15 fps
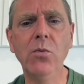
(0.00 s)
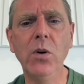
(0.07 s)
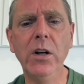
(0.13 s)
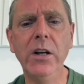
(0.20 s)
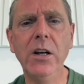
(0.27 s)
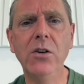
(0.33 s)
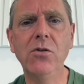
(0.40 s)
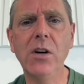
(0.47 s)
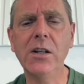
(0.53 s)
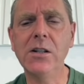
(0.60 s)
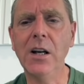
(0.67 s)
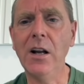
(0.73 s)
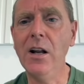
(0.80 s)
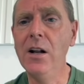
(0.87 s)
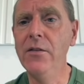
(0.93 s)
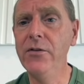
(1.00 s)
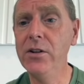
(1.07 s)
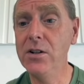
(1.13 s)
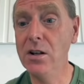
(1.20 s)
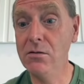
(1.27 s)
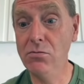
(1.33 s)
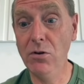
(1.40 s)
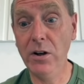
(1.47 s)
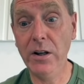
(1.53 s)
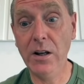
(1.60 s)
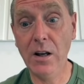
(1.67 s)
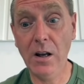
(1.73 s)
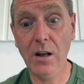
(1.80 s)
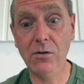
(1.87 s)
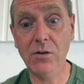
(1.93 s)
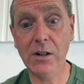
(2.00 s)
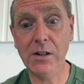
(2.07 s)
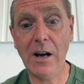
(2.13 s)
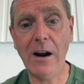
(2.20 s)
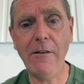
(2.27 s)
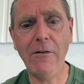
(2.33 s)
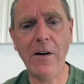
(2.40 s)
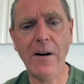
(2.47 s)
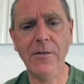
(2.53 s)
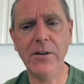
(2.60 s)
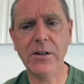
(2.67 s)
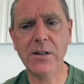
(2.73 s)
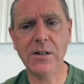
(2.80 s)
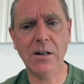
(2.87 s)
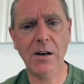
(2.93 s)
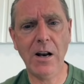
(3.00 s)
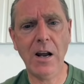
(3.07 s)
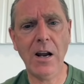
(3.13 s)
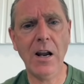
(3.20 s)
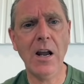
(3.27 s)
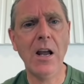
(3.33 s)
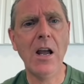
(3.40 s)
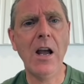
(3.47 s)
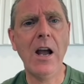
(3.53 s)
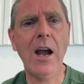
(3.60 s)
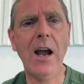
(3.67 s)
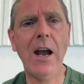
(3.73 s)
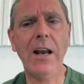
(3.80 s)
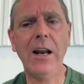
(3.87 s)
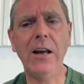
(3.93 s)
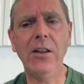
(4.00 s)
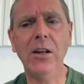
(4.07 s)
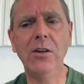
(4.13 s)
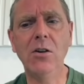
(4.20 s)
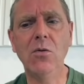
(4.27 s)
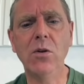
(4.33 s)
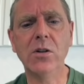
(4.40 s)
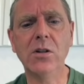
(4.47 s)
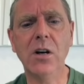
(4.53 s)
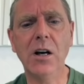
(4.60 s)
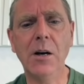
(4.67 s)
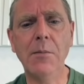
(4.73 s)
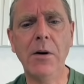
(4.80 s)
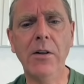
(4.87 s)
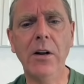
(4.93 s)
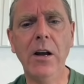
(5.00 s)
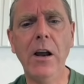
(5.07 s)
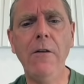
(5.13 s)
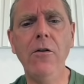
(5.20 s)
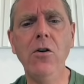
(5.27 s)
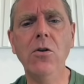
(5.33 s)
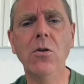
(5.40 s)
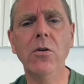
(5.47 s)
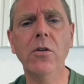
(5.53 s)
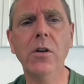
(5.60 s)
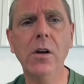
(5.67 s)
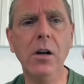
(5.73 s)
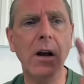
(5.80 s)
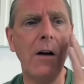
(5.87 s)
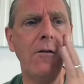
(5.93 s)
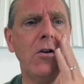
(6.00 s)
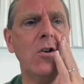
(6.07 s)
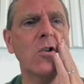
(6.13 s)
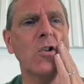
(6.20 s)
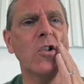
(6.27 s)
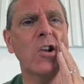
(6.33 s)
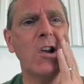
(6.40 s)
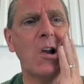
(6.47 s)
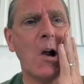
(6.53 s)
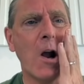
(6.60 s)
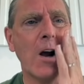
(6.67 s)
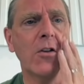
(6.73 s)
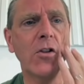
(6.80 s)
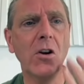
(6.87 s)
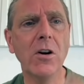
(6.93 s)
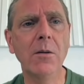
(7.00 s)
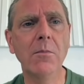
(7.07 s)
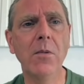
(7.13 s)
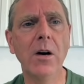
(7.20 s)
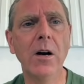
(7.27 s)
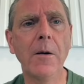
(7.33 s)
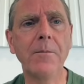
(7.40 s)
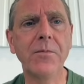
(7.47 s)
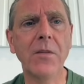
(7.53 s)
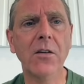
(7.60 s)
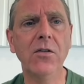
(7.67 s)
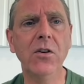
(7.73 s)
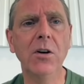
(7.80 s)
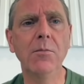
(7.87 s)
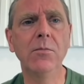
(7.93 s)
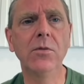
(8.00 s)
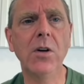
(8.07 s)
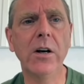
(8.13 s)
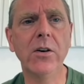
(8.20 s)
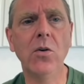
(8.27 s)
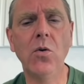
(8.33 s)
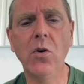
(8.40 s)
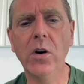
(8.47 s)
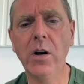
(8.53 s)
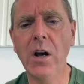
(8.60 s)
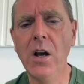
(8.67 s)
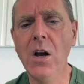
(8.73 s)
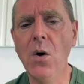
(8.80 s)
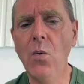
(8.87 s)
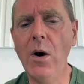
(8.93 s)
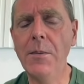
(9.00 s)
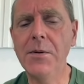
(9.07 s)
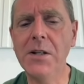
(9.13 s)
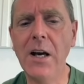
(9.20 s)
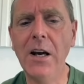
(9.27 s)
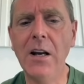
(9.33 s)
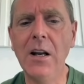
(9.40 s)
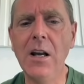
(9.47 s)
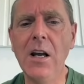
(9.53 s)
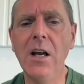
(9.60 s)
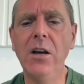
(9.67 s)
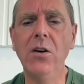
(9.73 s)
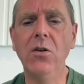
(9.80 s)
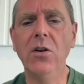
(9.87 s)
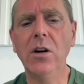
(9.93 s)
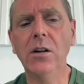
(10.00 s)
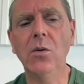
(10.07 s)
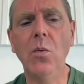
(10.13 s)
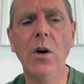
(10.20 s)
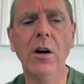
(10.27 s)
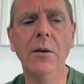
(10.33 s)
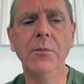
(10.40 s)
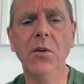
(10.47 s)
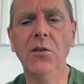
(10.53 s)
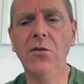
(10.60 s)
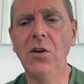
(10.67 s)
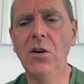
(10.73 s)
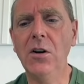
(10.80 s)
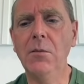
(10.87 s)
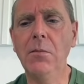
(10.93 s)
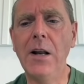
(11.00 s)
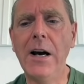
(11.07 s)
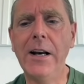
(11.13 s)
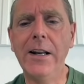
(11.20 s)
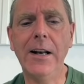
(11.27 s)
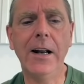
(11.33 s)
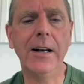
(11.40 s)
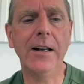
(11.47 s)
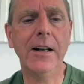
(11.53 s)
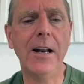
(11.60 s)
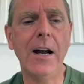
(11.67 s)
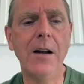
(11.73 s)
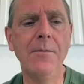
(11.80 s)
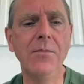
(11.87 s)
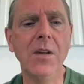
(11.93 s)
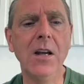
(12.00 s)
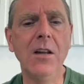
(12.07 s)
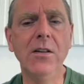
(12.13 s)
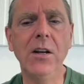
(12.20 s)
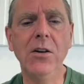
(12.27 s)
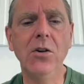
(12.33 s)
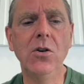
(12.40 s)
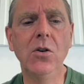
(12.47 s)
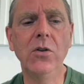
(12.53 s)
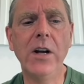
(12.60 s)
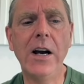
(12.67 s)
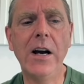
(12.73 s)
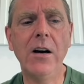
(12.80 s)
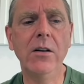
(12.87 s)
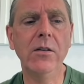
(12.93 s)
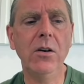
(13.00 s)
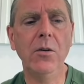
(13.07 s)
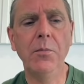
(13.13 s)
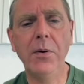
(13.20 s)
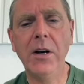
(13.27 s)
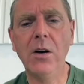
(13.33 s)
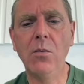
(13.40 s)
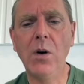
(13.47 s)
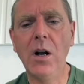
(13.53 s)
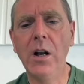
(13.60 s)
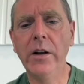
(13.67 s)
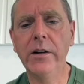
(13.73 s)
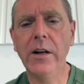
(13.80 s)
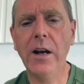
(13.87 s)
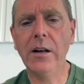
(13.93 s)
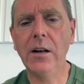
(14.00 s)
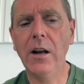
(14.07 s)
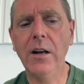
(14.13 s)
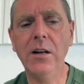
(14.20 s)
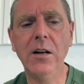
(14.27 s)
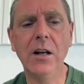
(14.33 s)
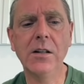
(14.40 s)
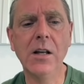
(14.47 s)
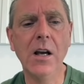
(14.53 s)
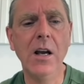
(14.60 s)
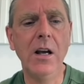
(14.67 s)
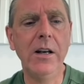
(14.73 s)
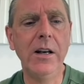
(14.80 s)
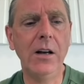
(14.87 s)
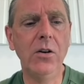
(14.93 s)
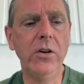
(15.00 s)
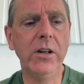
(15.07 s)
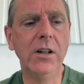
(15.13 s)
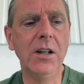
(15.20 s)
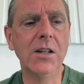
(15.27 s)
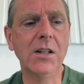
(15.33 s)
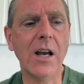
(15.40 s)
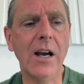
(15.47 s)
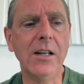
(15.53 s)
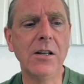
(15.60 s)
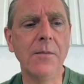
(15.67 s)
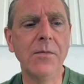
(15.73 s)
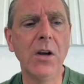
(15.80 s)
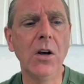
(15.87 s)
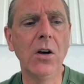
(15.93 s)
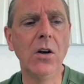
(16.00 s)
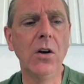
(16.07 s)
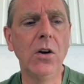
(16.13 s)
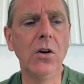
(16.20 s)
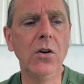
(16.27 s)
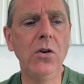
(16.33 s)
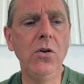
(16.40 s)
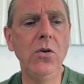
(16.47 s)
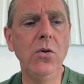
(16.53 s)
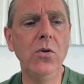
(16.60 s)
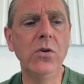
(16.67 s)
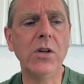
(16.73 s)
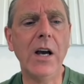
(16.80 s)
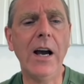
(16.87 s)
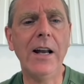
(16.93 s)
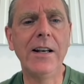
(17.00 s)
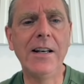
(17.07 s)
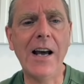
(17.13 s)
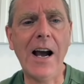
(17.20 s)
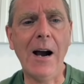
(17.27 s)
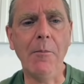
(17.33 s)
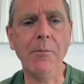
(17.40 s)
really interesting. This is really interesting. I found this today, and I think no one's talking about it. If you go to the Ethereum.org website, you know, you got the welcome to Ethereum, la di da di da. Then you go down, oh, pick a wallet, get ETAs. Now look at this, guys. Use ADAPT.